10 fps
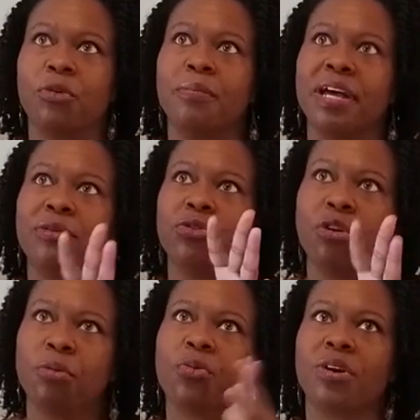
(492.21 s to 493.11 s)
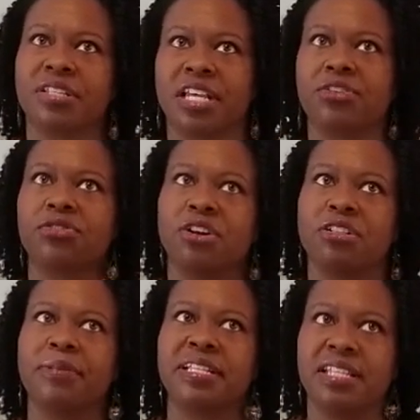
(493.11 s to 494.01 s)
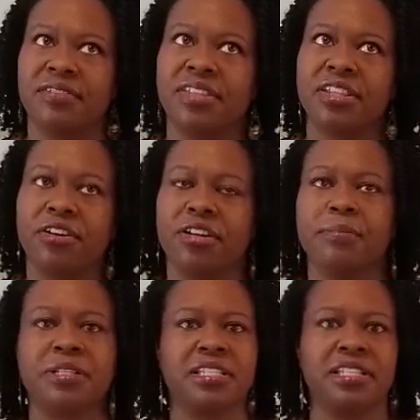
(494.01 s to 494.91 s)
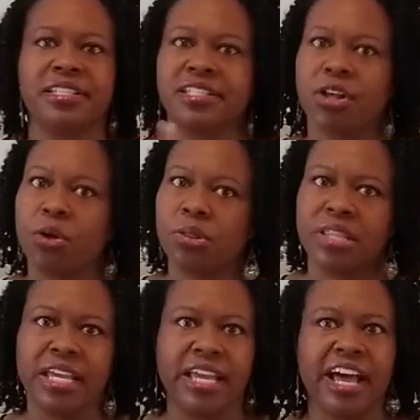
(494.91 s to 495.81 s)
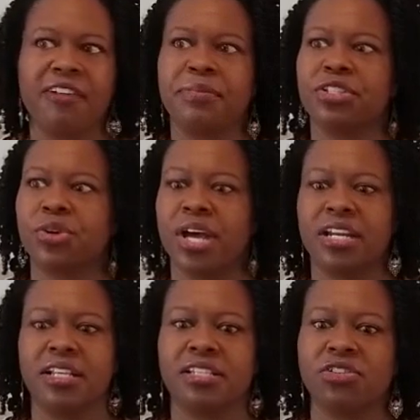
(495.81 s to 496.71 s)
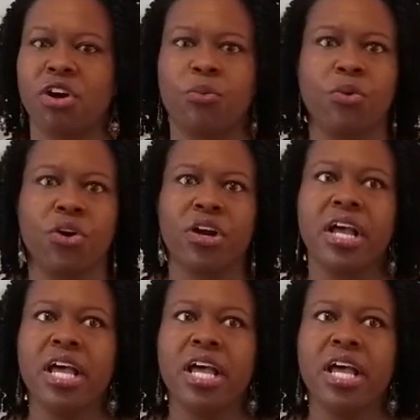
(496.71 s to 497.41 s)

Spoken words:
well, my normal work schedule starts about 7:30, but since this whole thing, I've been trying to start work